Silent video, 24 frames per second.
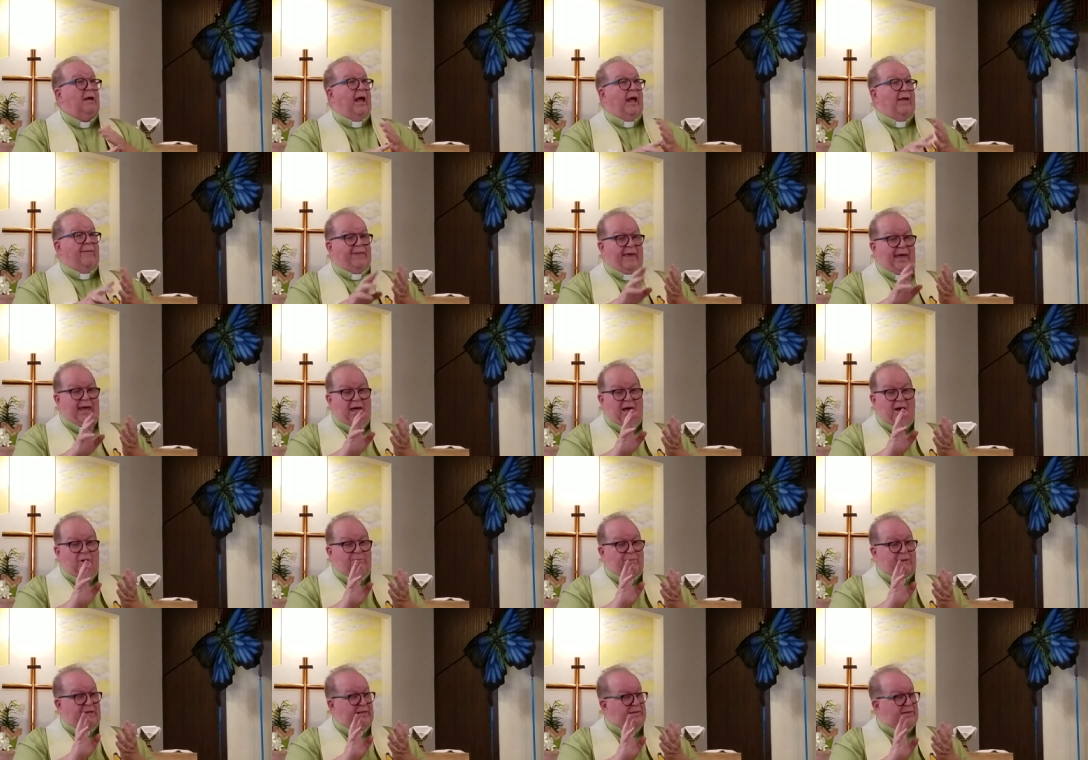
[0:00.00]
and they
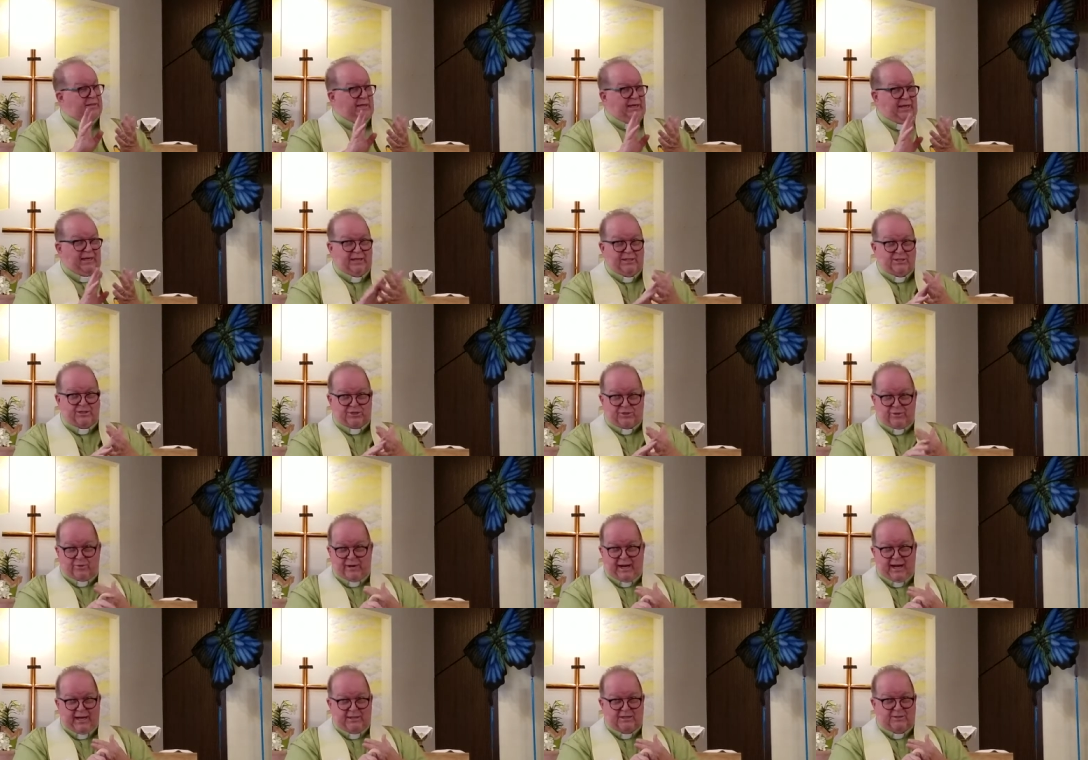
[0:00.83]
helped get the
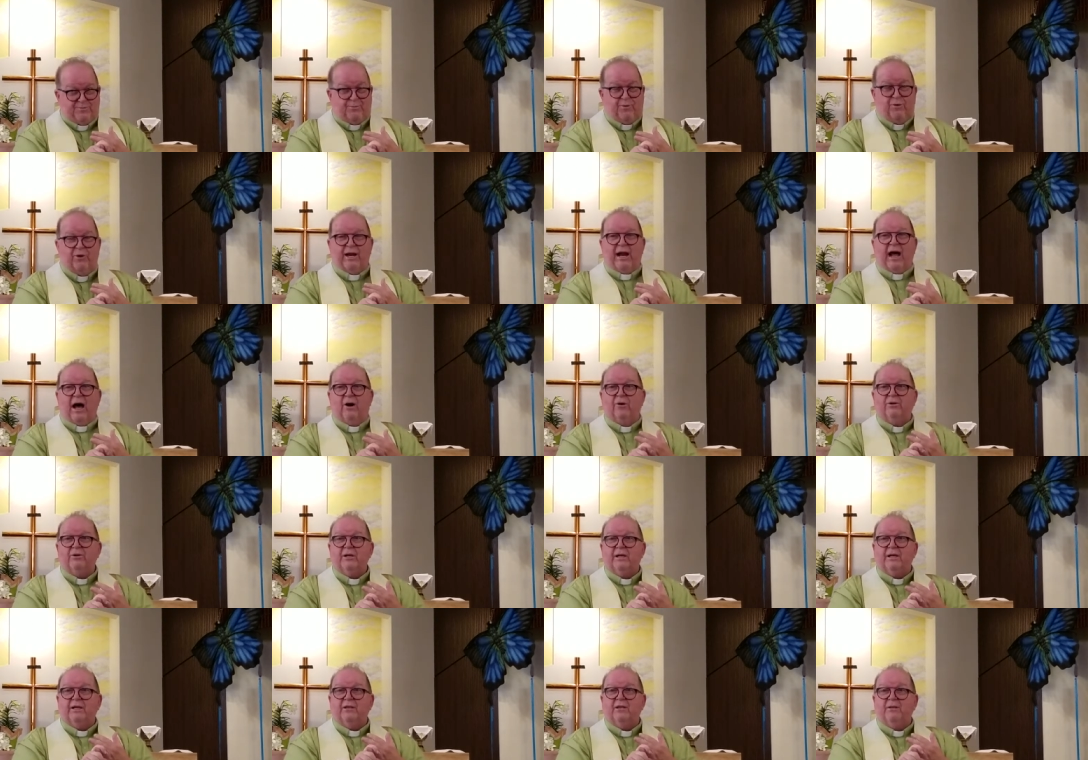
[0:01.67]
Easter eggs put
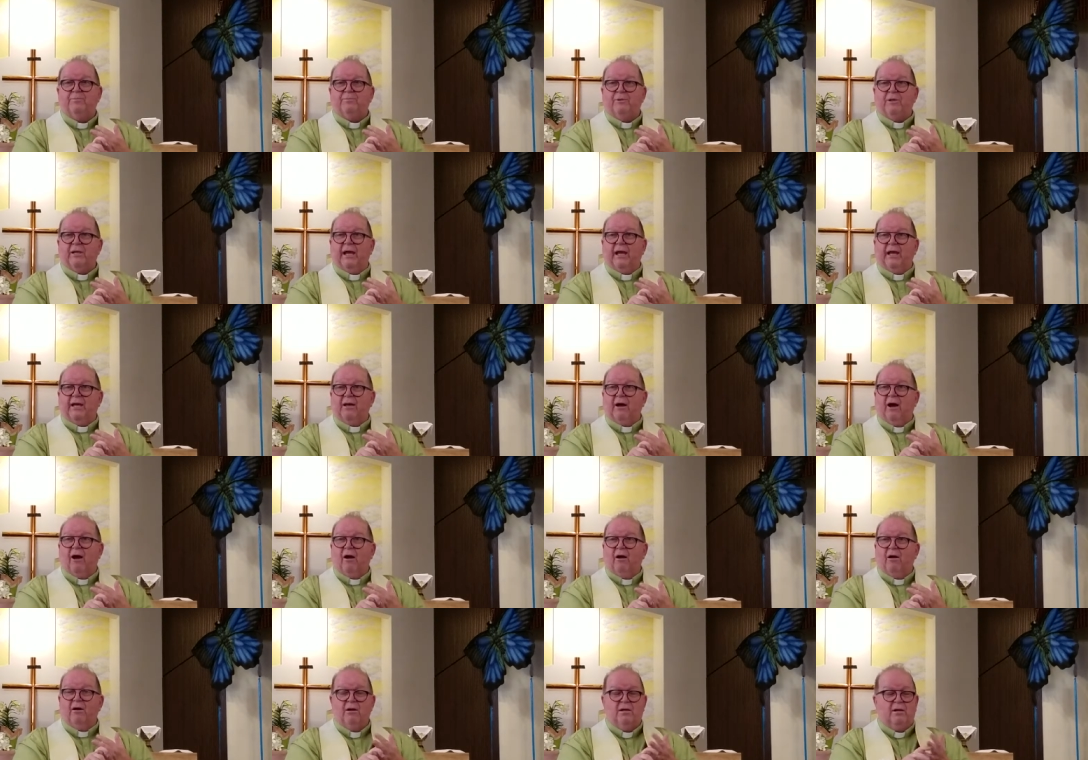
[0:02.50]
out in the play
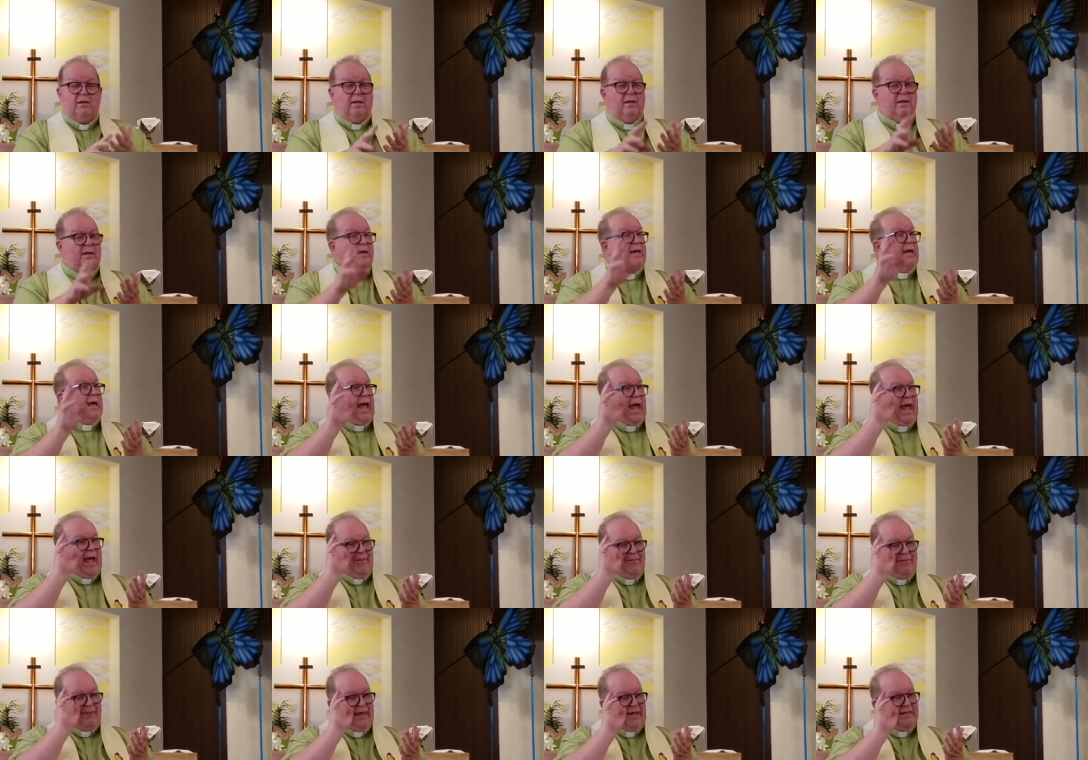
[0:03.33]
yard
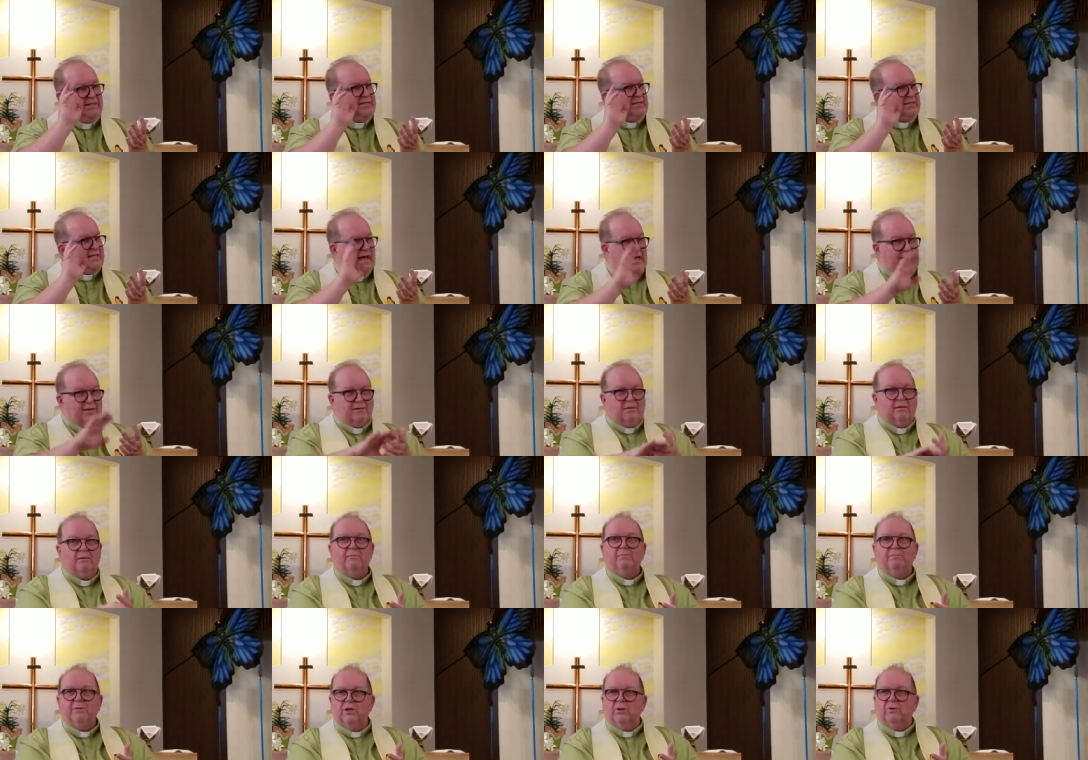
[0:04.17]
and they set
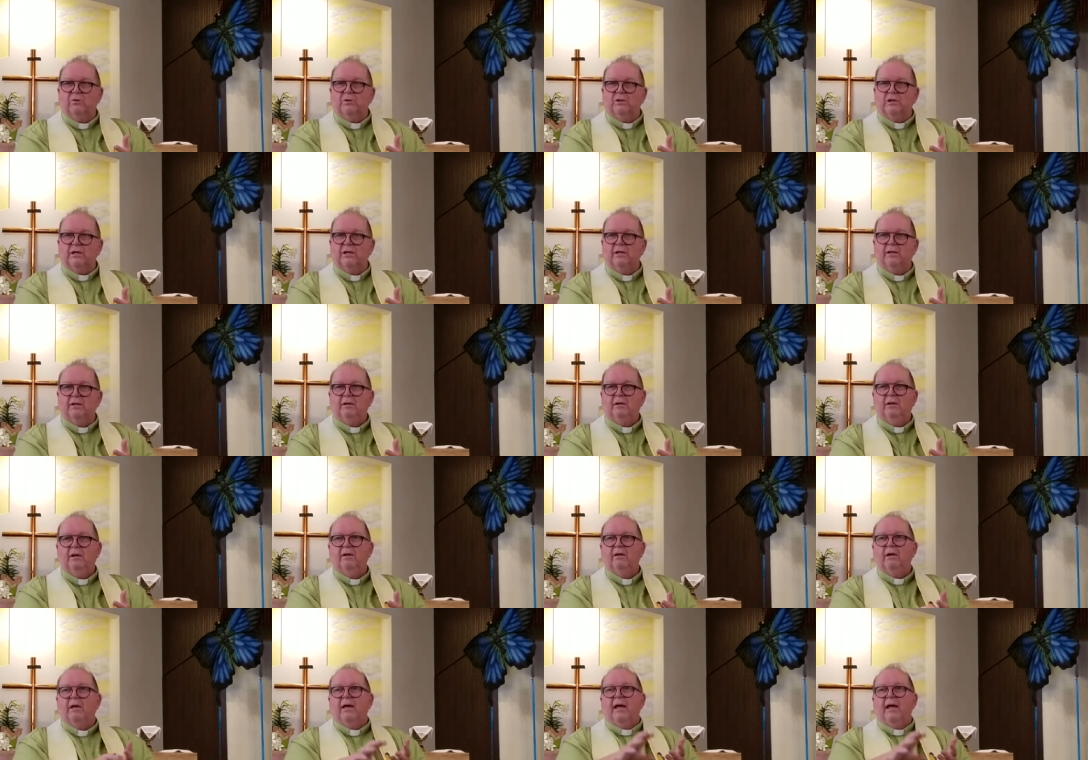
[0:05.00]
communion